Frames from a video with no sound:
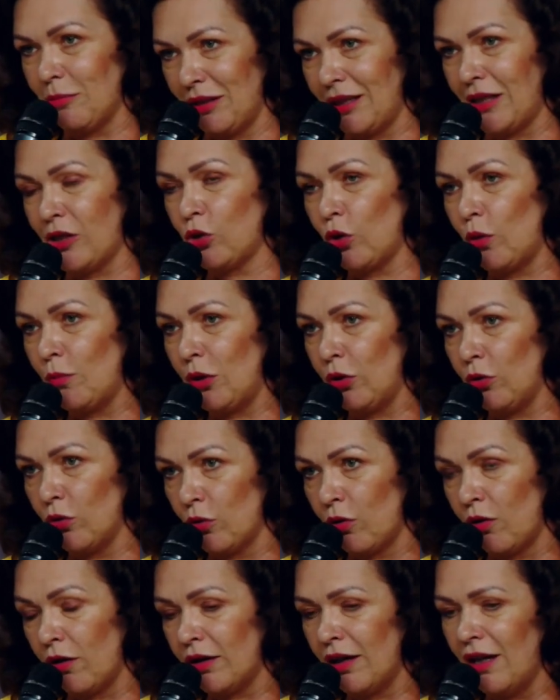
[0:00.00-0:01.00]
There were
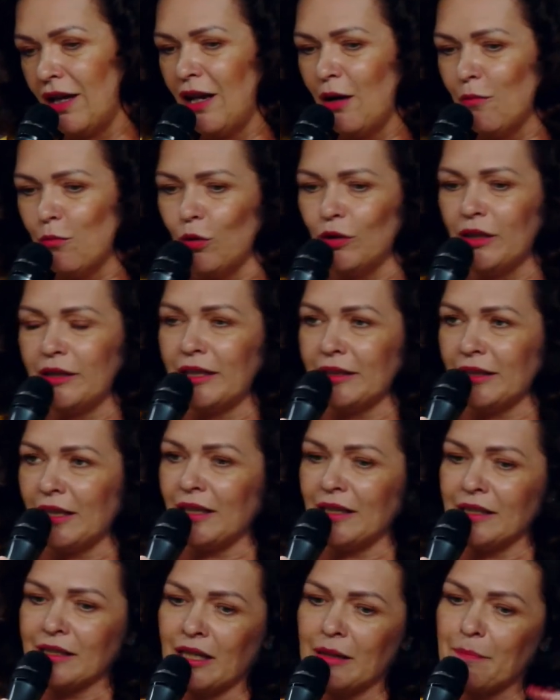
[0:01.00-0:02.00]
some
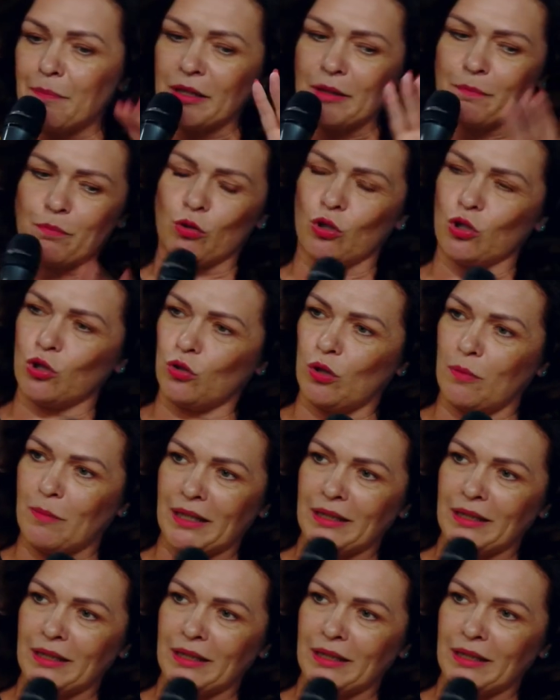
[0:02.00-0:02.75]
teachers